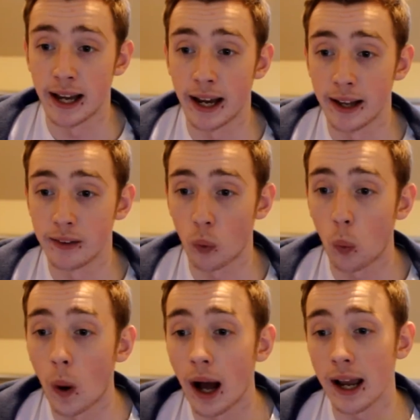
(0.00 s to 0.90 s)
and
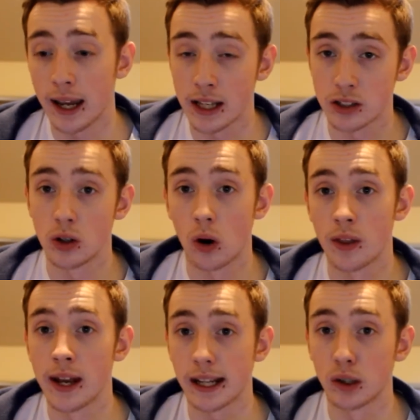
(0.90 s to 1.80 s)
why it's not
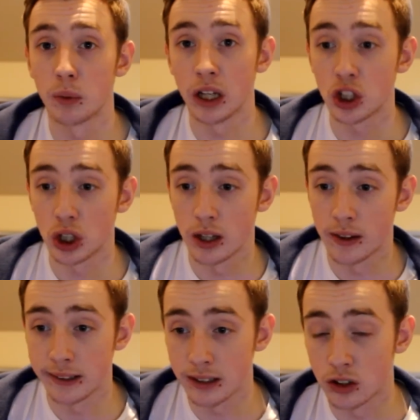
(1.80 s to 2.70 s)
the neck nomination
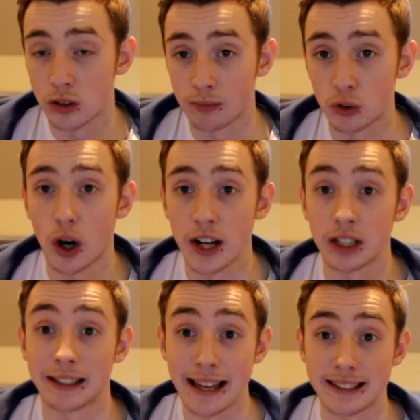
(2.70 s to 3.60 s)
that these
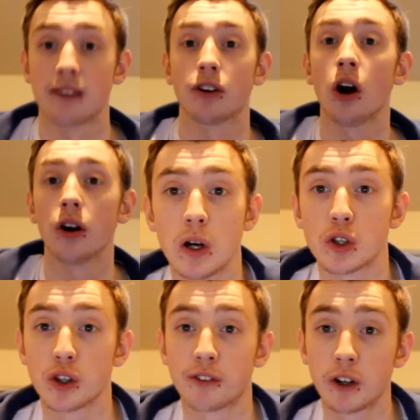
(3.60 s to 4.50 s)
tragic deaths have occurred.
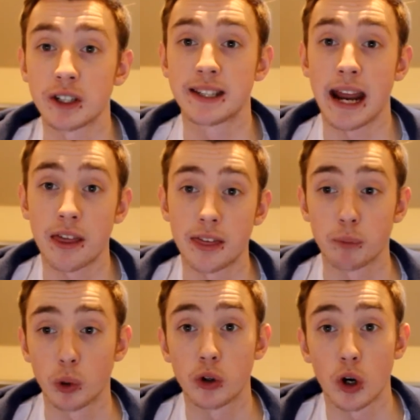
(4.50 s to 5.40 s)
So the first death
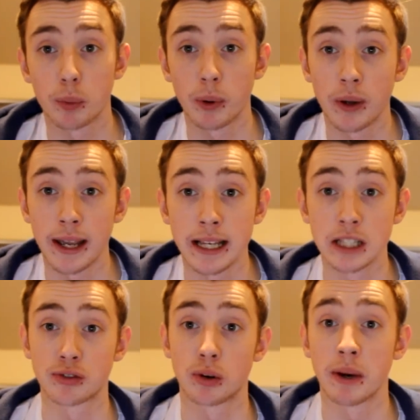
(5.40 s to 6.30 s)
I'm going to talk about
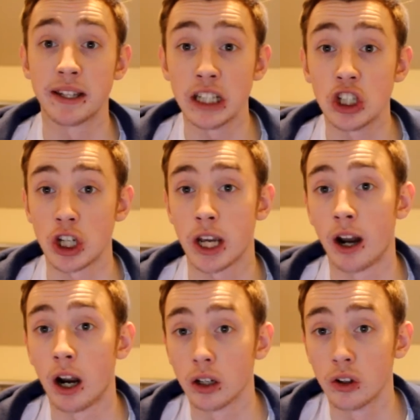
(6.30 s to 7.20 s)
is from a DJ in
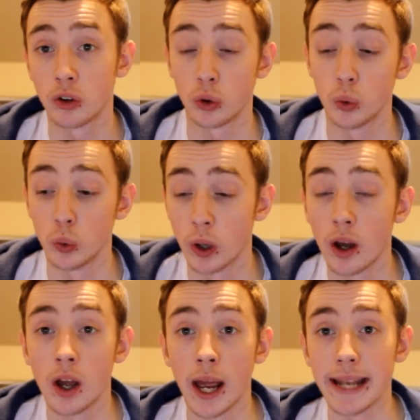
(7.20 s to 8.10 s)
Ireland who
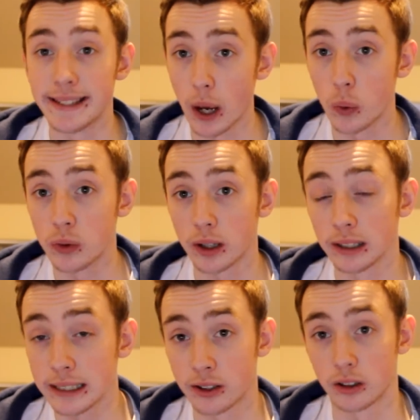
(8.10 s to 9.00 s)
downed a
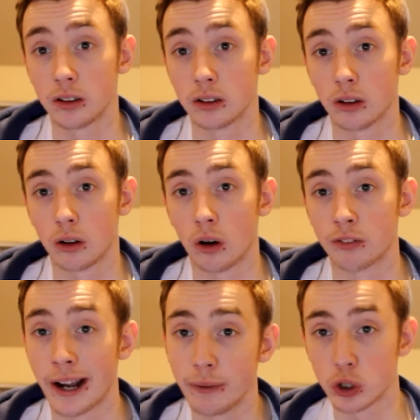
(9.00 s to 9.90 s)
litre
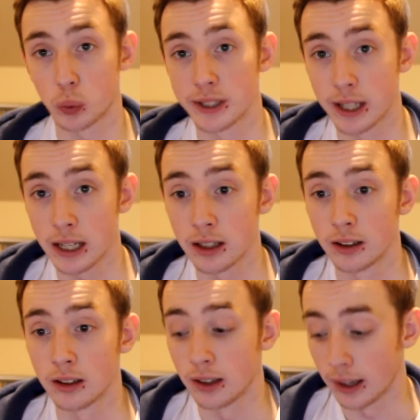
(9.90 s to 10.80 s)
of Irish whiskey.
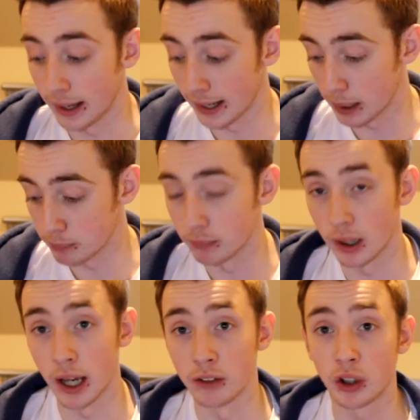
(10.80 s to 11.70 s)
And
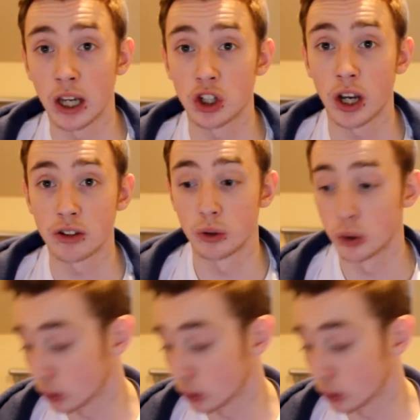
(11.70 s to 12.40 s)
if in case you guys don't